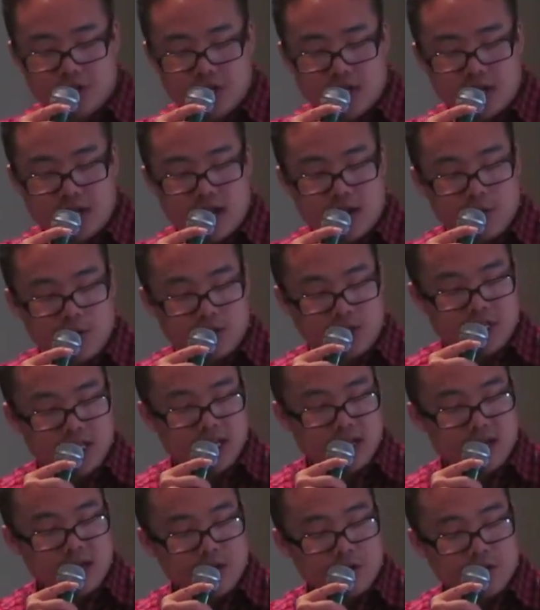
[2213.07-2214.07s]
And I will
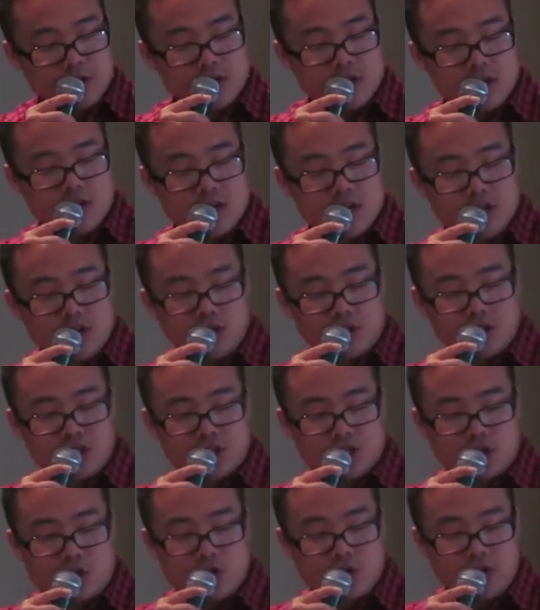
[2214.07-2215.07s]
take out your
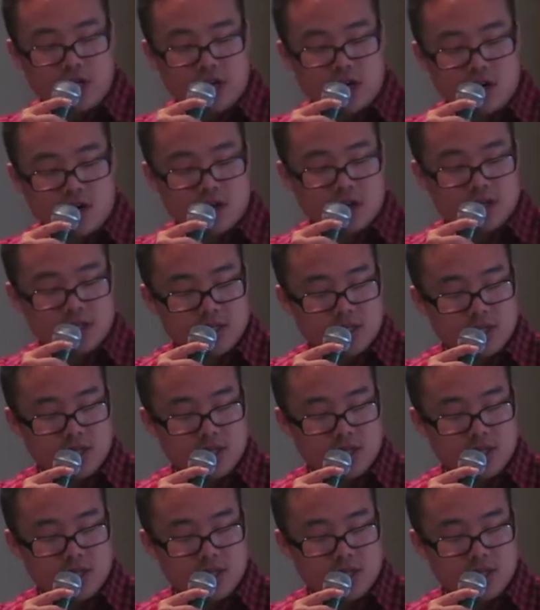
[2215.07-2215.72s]
stony heart,